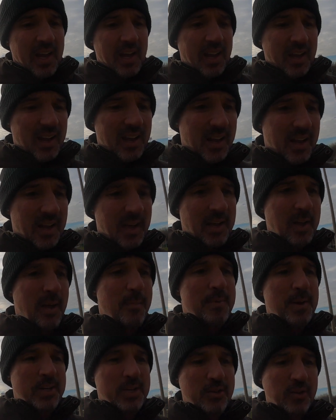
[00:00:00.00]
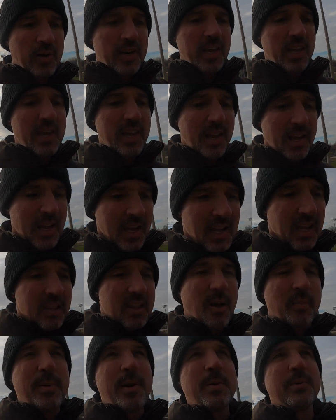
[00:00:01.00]
a bit tricky.
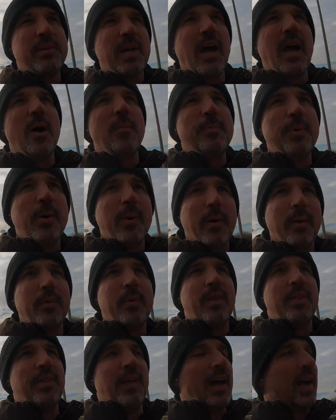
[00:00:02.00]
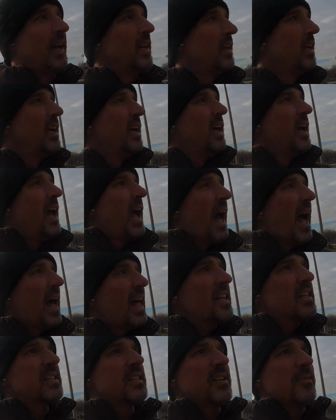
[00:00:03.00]
They'll be able to help you out with that.
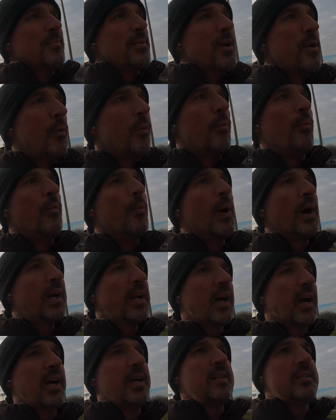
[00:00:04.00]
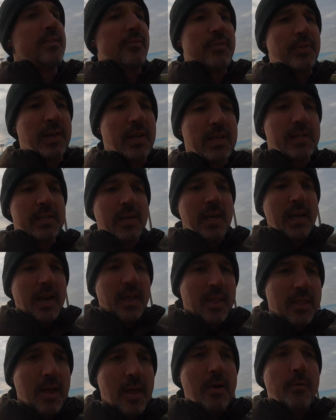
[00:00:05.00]
Ask them what kinds of things
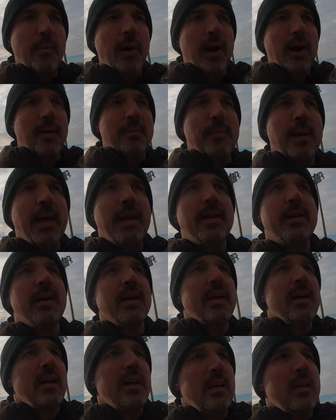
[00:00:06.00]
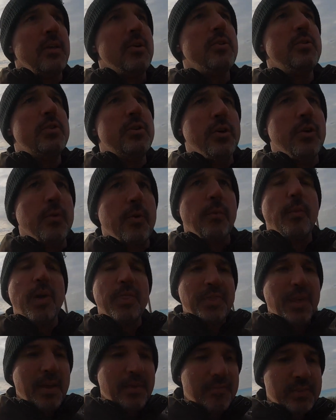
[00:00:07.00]
they recommend you do and
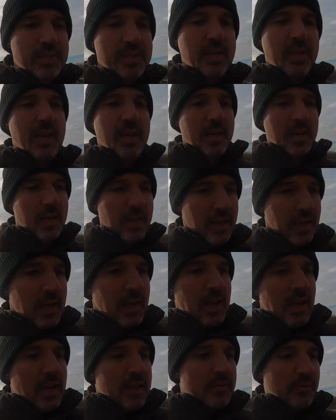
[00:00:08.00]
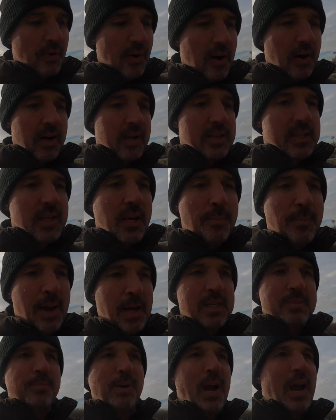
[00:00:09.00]
what they've seen as far as
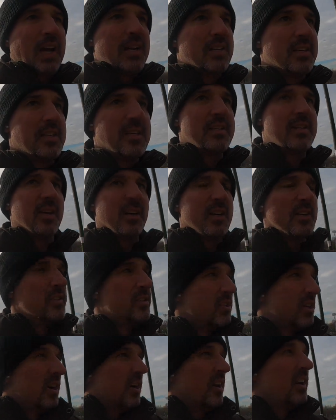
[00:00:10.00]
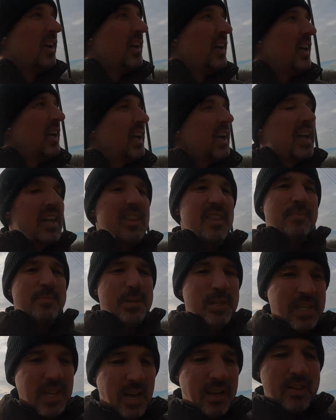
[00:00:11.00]
best practices are concerned. Get them to
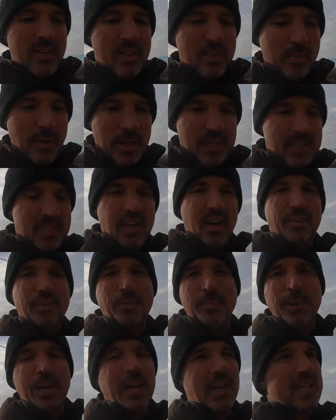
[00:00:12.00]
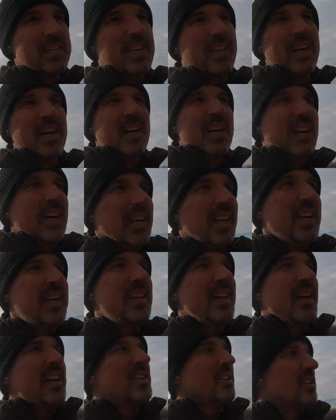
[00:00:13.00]
tell you the best stuff, because like
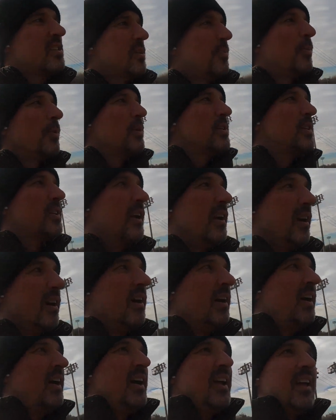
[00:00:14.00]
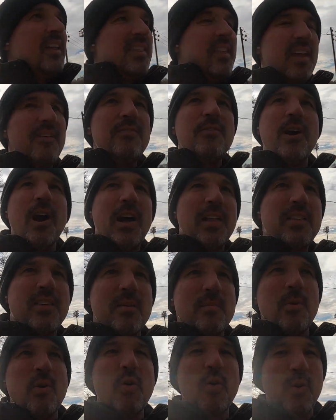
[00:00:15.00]
the HR support center, they've got
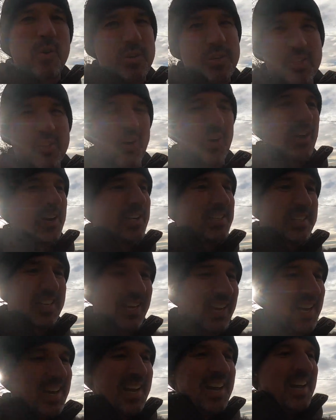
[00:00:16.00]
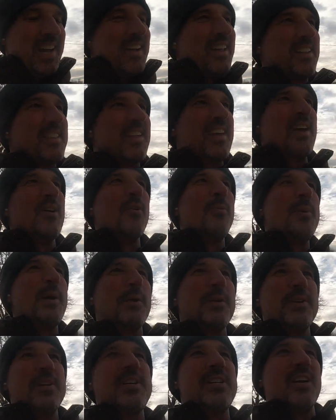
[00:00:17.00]
some horror stories that they will be
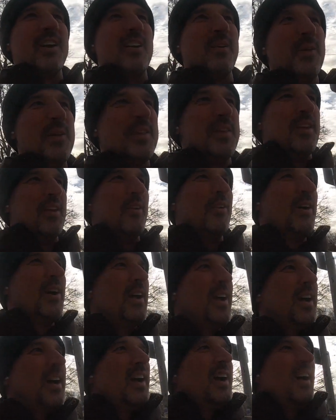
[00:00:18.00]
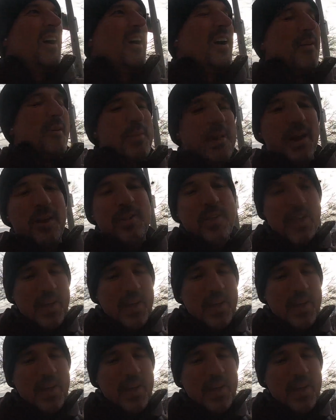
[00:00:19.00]
able to share with you. Now,